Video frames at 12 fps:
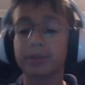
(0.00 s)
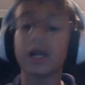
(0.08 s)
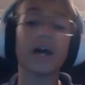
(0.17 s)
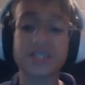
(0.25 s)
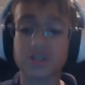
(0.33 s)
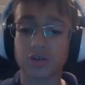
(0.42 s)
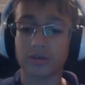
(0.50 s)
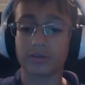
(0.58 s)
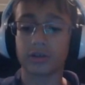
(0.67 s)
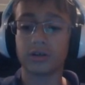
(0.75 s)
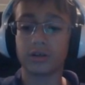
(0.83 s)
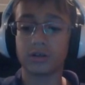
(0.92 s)
but not on the
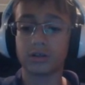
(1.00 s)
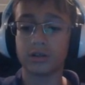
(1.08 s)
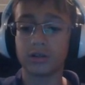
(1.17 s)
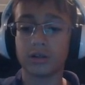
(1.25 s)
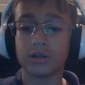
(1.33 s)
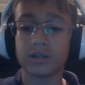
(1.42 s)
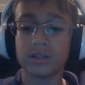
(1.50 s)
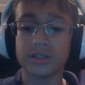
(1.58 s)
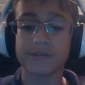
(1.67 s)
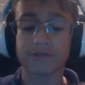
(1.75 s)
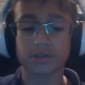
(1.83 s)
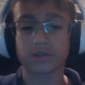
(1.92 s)
server,
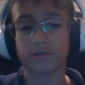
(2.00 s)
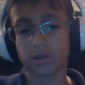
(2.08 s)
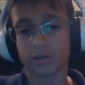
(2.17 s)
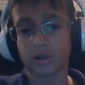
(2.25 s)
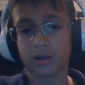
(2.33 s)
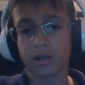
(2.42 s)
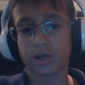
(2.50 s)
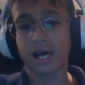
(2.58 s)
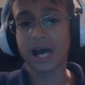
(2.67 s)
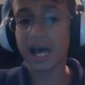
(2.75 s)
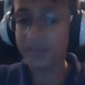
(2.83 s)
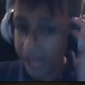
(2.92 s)
different server.
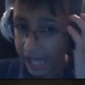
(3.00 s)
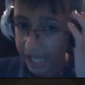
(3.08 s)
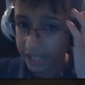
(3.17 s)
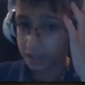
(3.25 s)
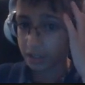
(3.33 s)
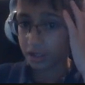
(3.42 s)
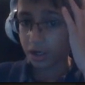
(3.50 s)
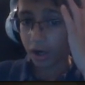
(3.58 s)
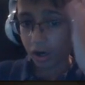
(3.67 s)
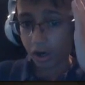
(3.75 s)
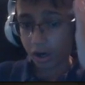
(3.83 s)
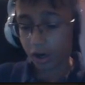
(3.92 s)
And then
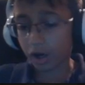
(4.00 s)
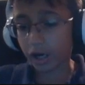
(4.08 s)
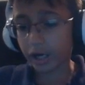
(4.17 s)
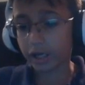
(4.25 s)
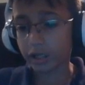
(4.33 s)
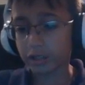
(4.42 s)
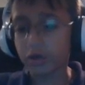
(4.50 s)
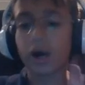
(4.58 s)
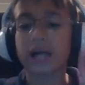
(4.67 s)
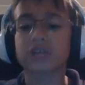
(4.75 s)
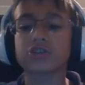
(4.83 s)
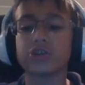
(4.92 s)
on uh, no,
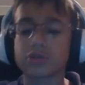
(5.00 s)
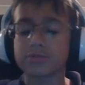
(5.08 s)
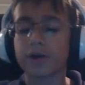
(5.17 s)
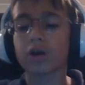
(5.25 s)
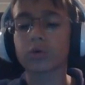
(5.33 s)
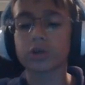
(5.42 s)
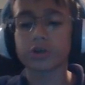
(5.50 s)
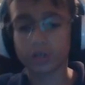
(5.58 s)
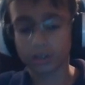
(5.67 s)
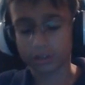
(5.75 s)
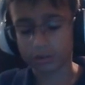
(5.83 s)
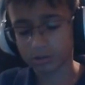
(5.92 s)
actually no, tomorrow we're doing